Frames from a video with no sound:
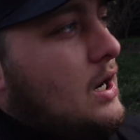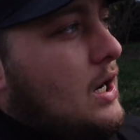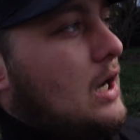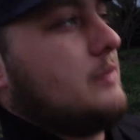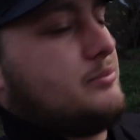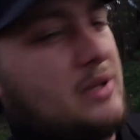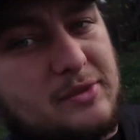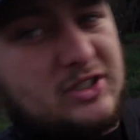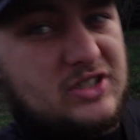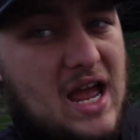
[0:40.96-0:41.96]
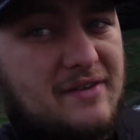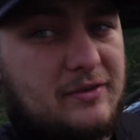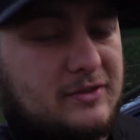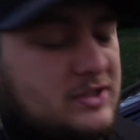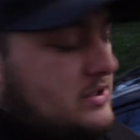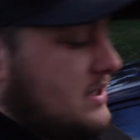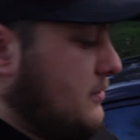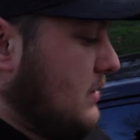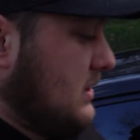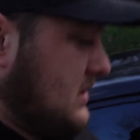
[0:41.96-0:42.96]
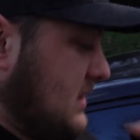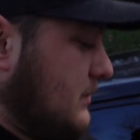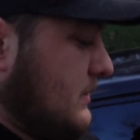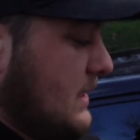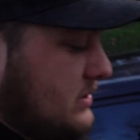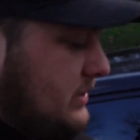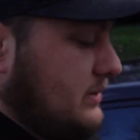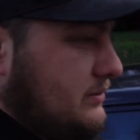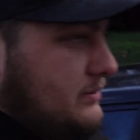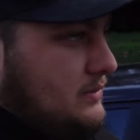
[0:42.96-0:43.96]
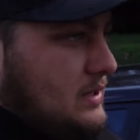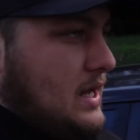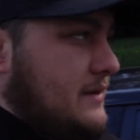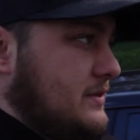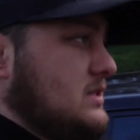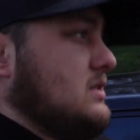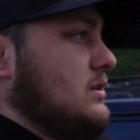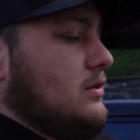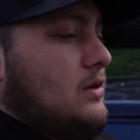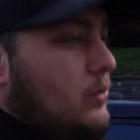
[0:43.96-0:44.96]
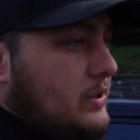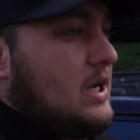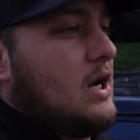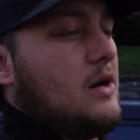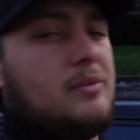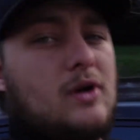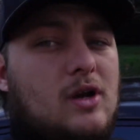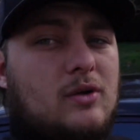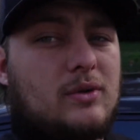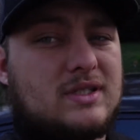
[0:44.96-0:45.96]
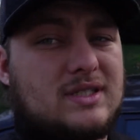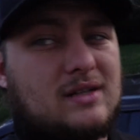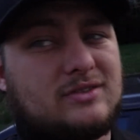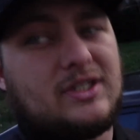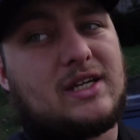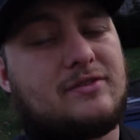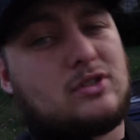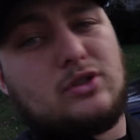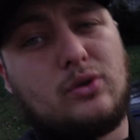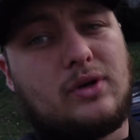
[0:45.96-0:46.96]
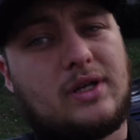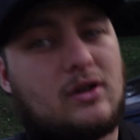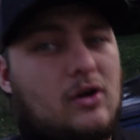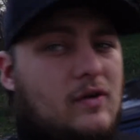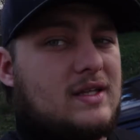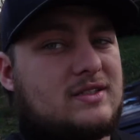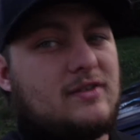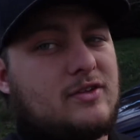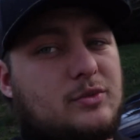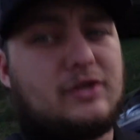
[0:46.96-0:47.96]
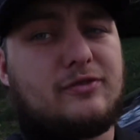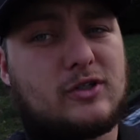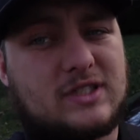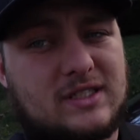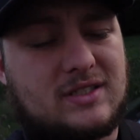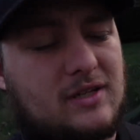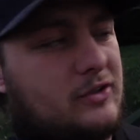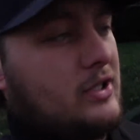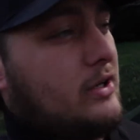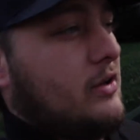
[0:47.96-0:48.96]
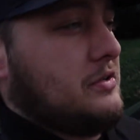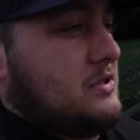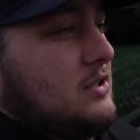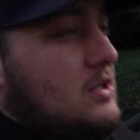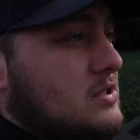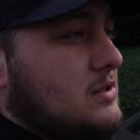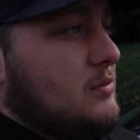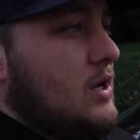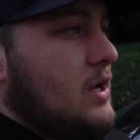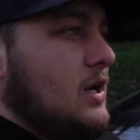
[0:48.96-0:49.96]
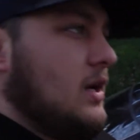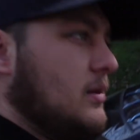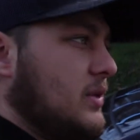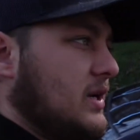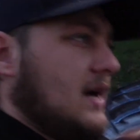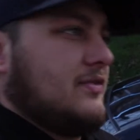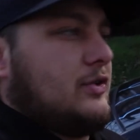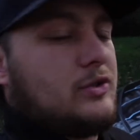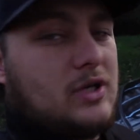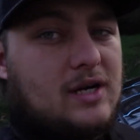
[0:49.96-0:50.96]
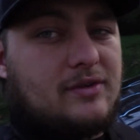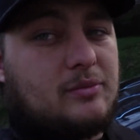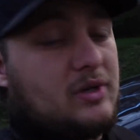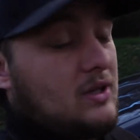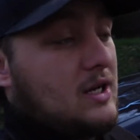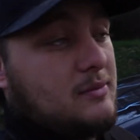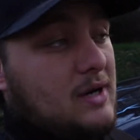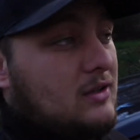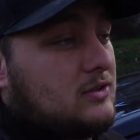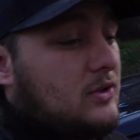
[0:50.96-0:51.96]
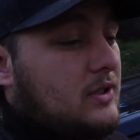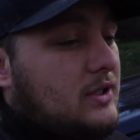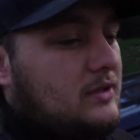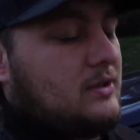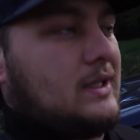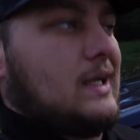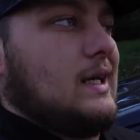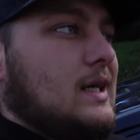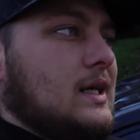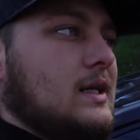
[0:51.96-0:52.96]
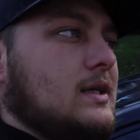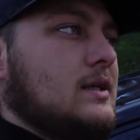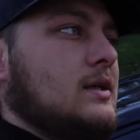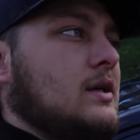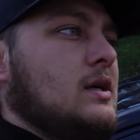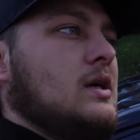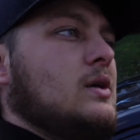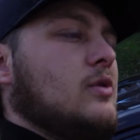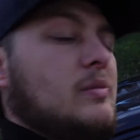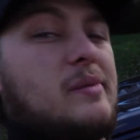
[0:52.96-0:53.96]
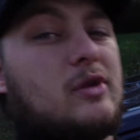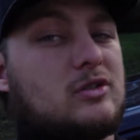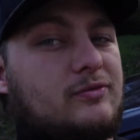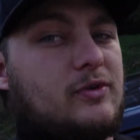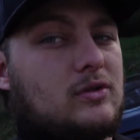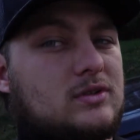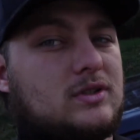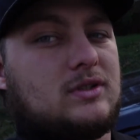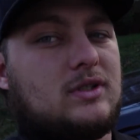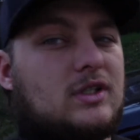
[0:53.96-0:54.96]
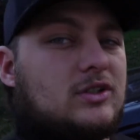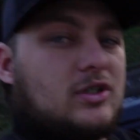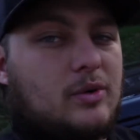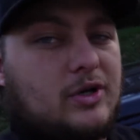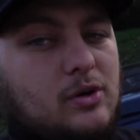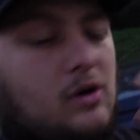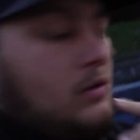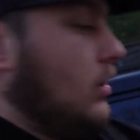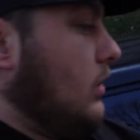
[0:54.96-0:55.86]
Pretty much just having it for 6 to 7 months, seeing what it actually, if it's still holding up, what it sounds like, if it's annoying, all that stuff. Because when you first get stuff, you're like, oh, this is awesome. But after you drive it, put a lot of miles on it, you're like, well, maybe there's some faults. So we're going